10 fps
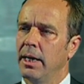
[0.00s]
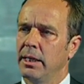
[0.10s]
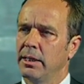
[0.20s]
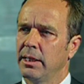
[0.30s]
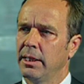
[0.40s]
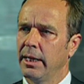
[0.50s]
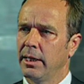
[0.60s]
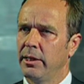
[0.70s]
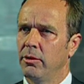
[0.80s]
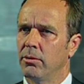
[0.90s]
and I
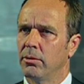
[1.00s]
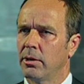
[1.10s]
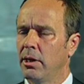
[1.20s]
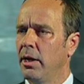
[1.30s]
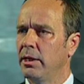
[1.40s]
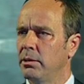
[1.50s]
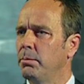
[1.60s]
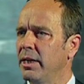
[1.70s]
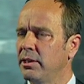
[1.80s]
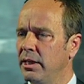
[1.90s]
think your client's
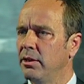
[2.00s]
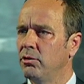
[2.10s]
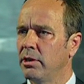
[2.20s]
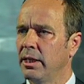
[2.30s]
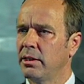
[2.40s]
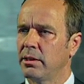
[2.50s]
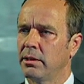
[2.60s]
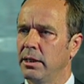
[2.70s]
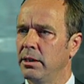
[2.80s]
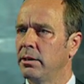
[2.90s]
best
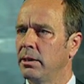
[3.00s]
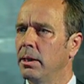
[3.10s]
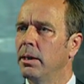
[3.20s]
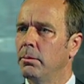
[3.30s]
interest is